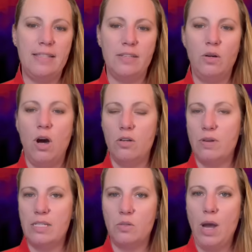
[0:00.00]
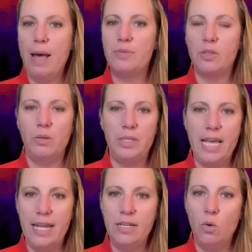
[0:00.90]
in contrast to absolutely
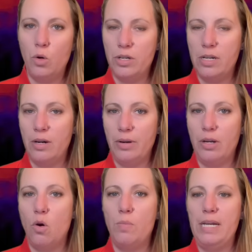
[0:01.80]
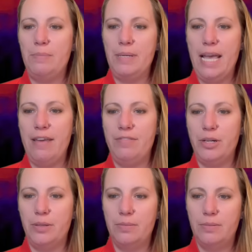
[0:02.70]
any ordinary co-mate
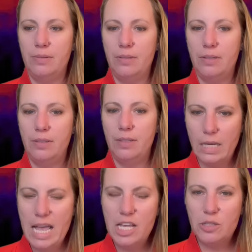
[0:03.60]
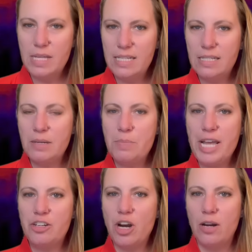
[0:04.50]
behavior. So this is a
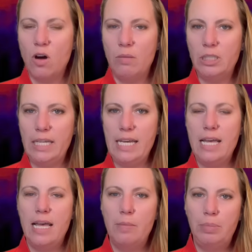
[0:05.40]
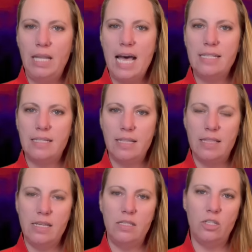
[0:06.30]
major anomaly, plus
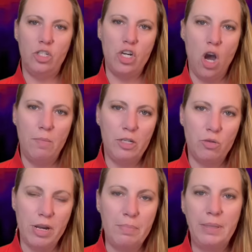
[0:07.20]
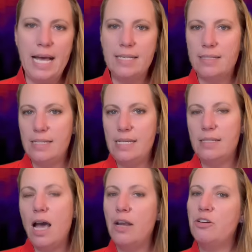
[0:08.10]
this geometry, plus these
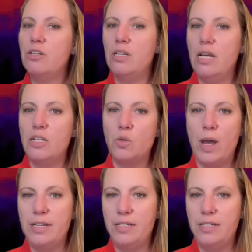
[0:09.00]
120